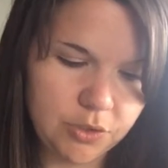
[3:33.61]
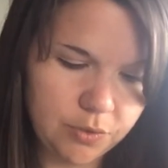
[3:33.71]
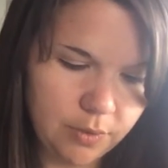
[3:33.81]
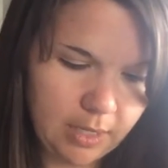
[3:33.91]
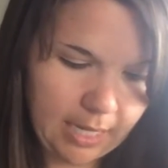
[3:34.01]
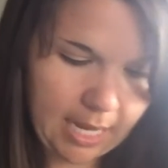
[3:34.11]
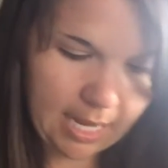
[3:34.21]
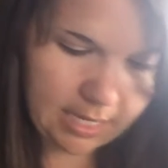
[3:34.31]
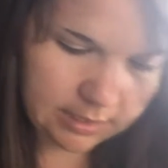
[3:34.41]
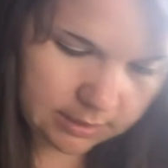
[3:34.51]
to do a
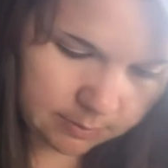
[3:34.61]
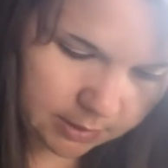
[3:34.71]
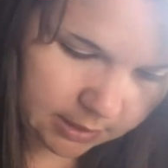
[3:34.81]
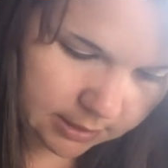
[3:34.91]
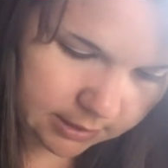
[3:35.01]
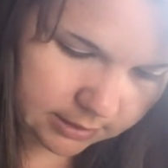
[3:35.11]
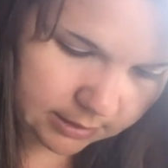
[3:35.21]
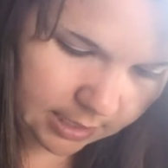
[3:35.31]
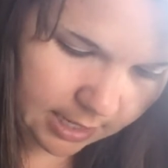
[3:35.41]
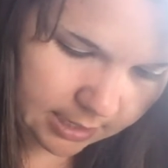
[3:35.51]
cat because
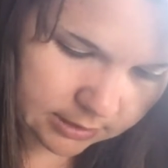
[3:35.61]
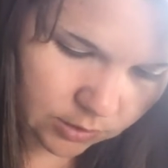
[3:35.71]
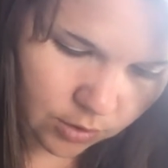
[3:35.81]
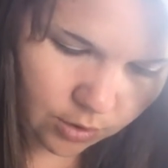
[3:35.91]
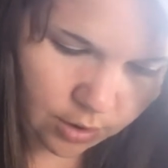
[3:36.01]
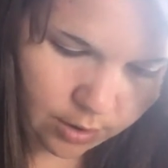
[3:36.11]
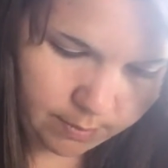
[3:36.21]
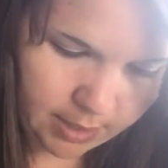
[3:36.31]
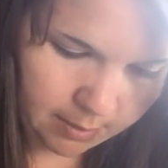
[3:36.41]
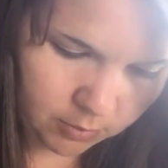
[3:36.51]
cats are
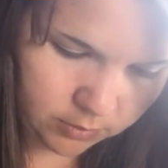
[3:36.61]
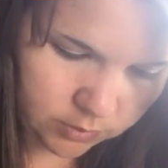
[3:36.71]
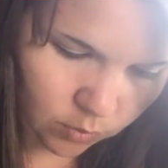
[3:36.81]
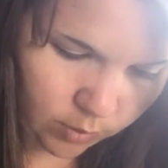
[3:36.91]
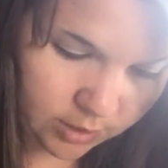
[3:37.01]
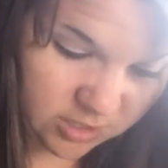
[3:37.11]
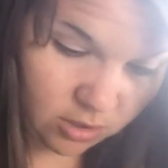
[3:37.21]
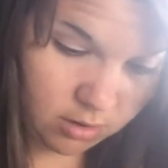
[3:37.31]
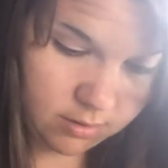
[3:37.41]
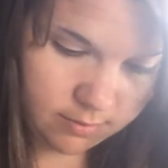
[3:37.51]
mammals or a
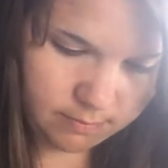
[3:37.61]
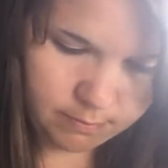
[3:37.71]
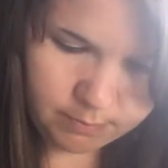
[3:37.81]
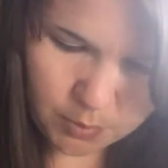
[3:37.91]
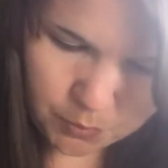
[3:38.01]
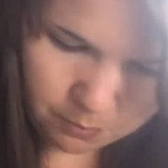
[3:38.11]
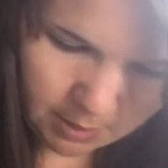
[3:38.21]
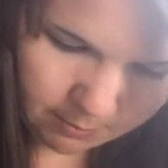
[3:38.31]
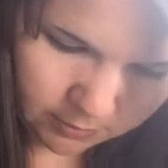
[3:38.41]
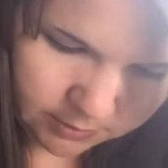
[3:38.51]
dog, both
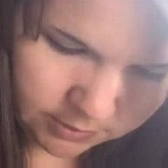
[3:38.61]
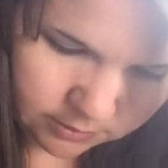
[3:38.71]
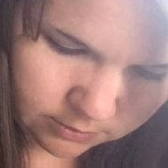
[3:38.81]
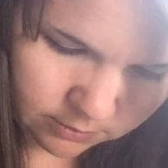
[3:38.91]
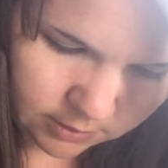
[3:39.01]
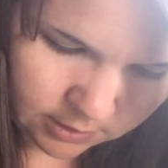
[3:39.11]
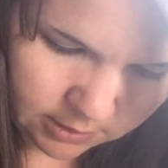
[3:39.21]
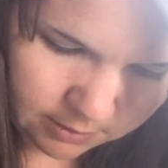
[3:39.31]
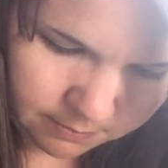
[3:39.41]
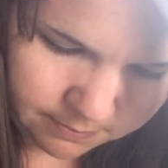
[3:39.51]
mammals.
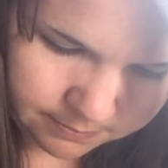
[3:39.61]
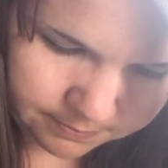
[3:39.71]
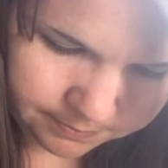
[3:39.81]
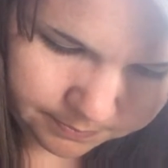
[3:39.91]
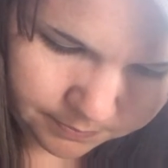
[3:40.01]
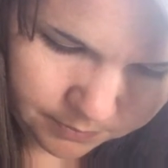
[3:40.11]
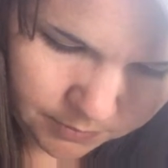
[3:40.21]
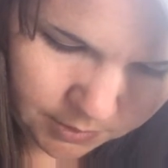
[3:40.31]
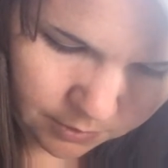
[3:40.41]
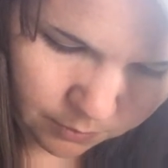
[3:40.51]
Okay,
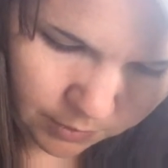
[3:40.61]
they're